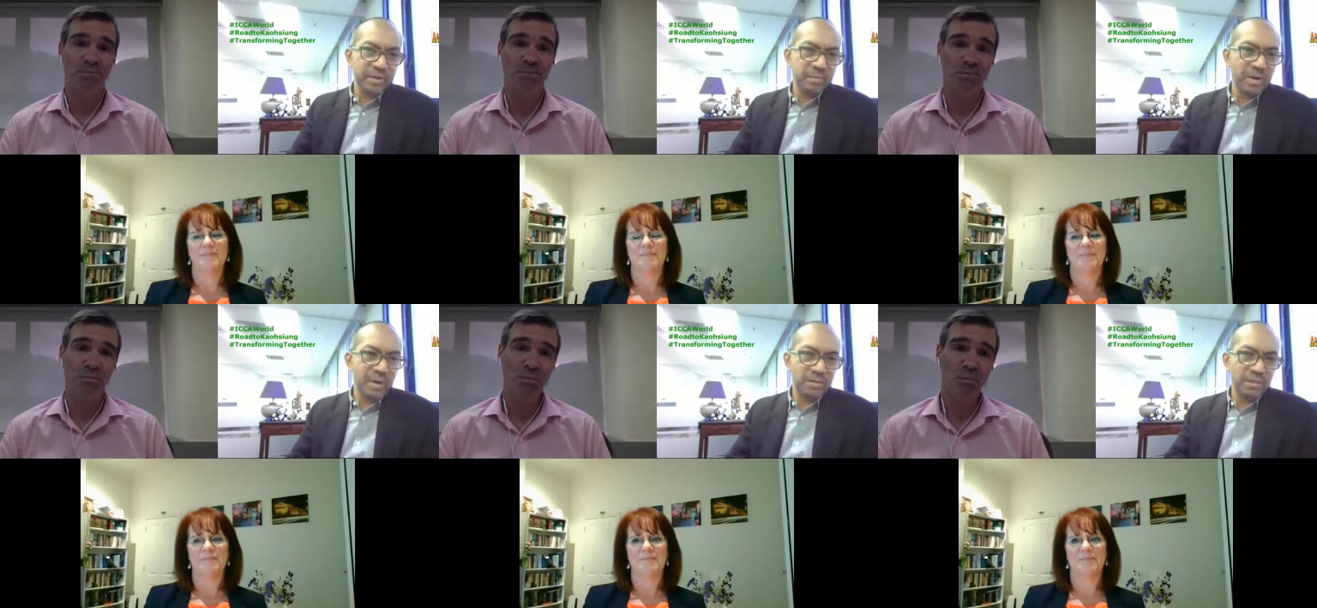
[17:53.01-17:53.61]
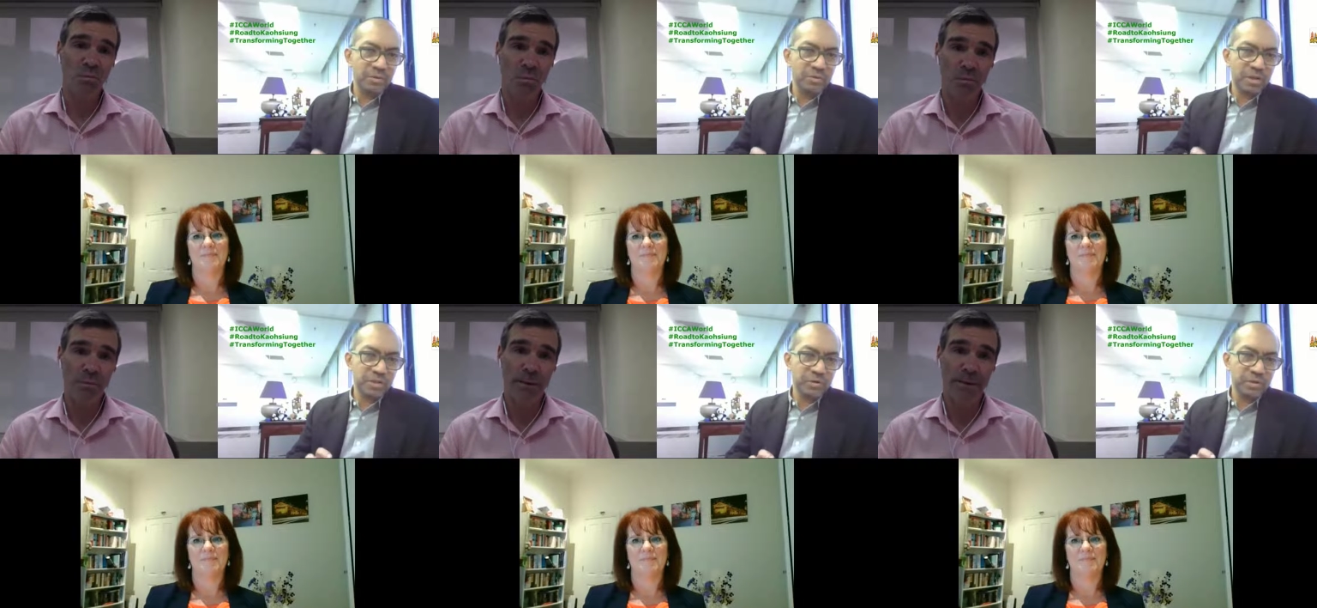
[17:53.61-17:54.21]
Speaker 1: Mark, I think you touched
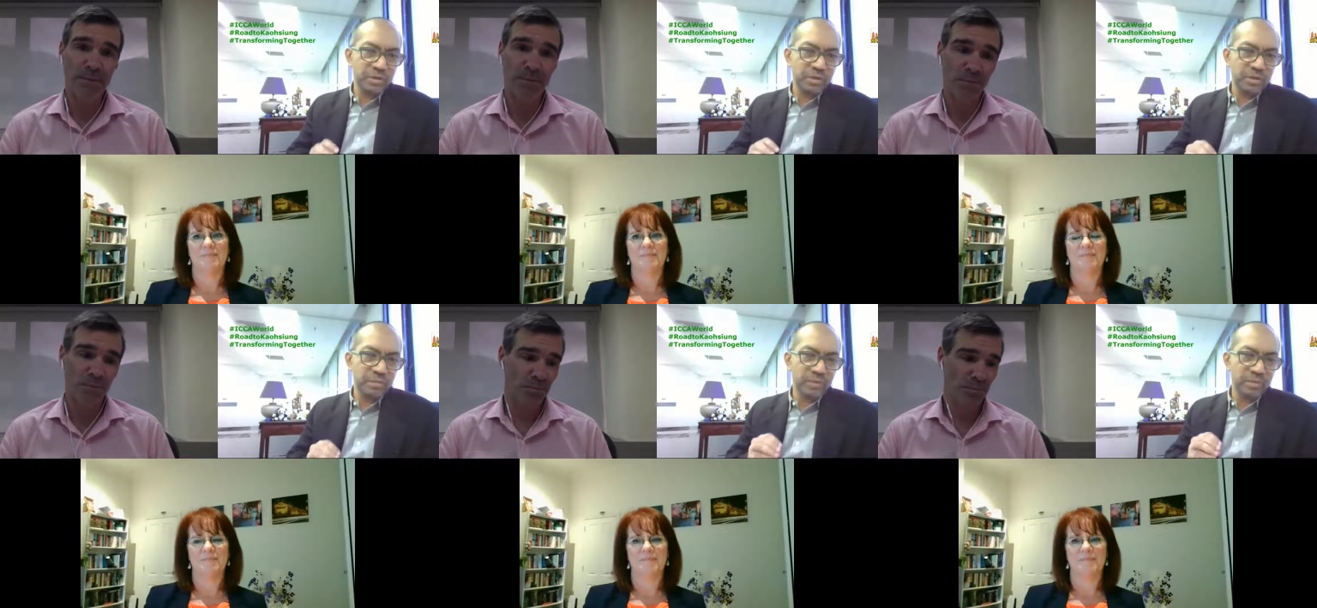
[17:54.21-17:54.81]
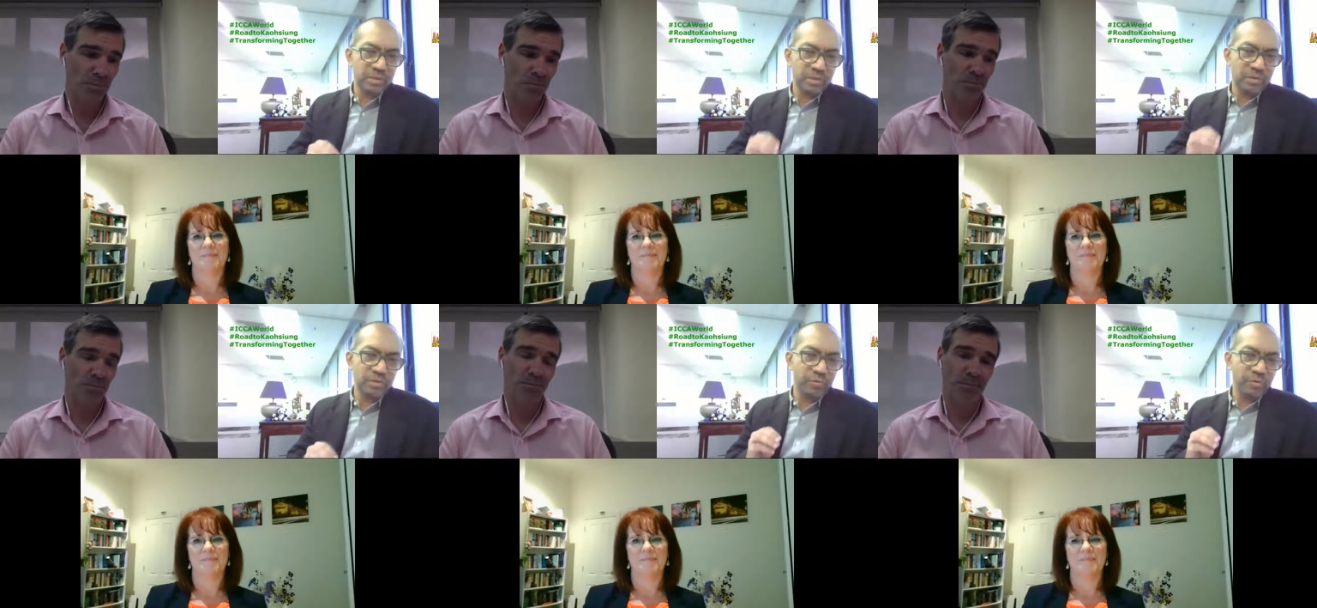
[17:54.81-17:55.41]
on the, the
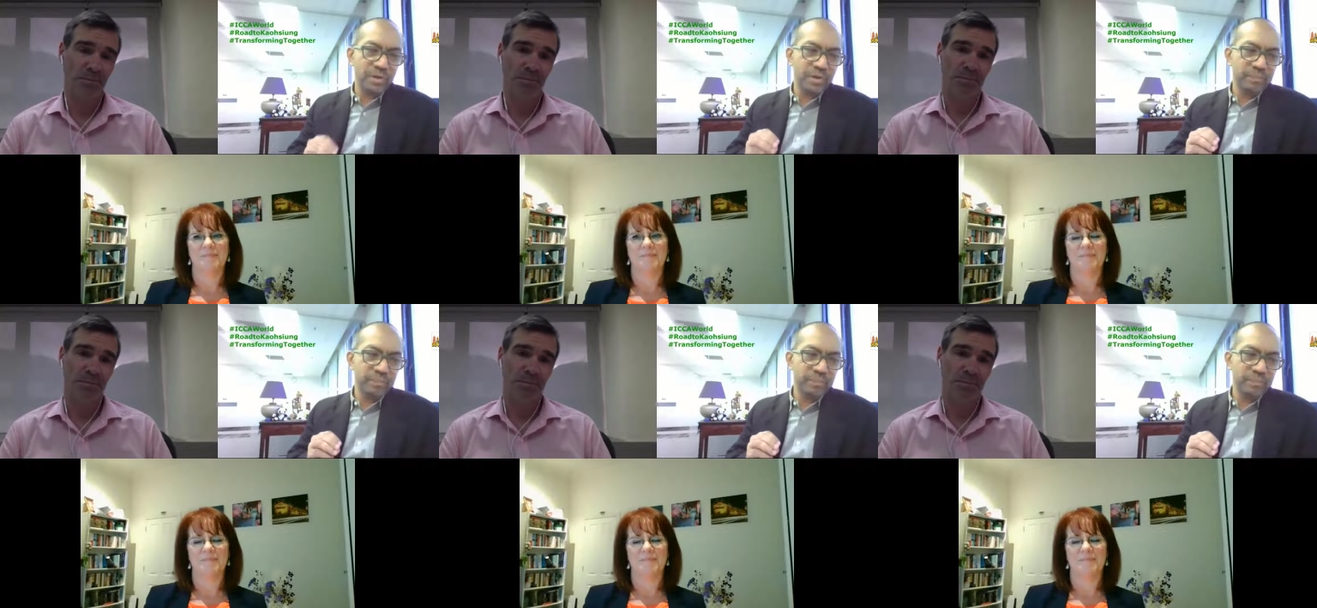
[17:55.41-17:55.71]
really